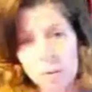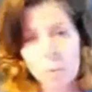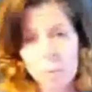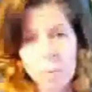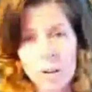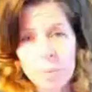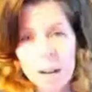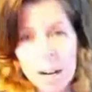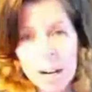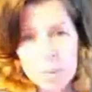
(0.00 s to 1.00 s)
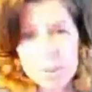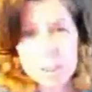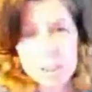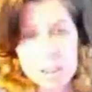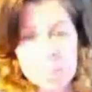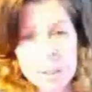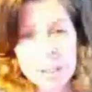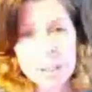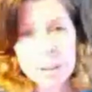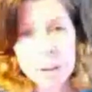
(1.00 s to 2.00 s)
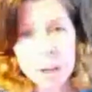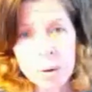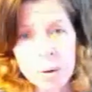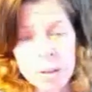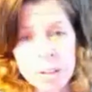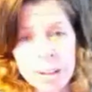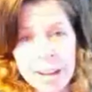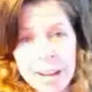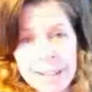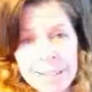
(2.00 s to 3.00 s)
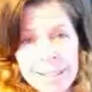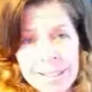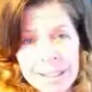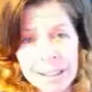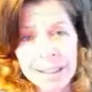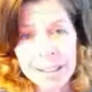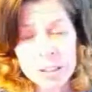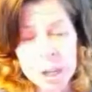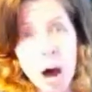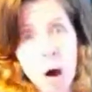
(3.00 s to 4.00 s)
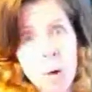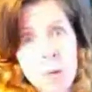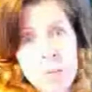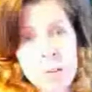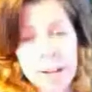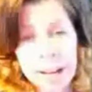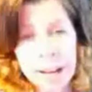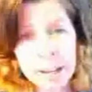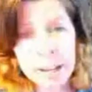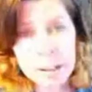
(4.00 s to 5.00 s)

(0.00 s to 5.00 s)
What are my options? Speak to the owner of the case and say this over again?